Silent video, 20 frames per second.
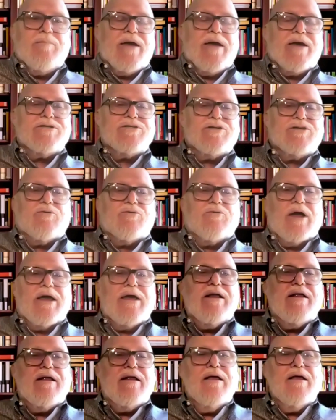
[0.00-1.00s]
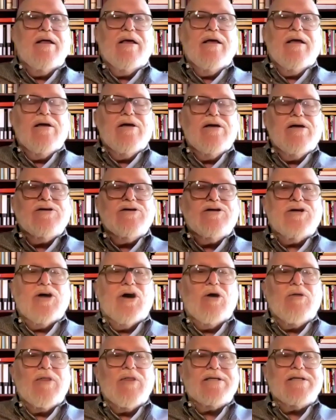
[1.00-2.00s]
past the rate,
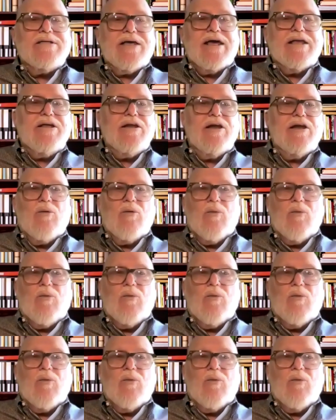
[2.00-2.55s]
so they said, you know